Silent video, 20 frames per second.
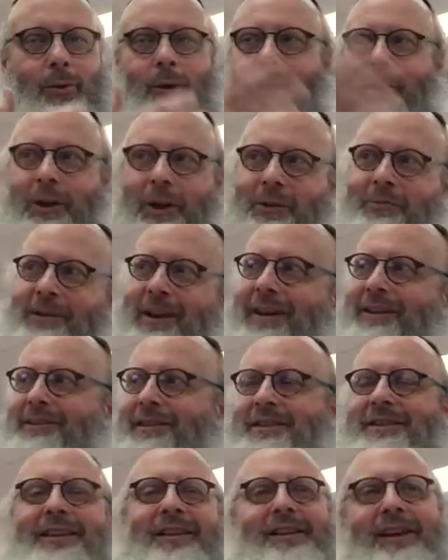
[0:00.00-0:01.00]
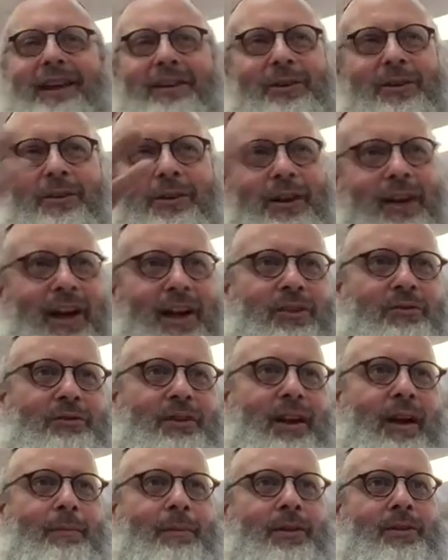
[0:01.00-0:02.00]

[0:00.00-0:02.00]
We look around just today, the whole country,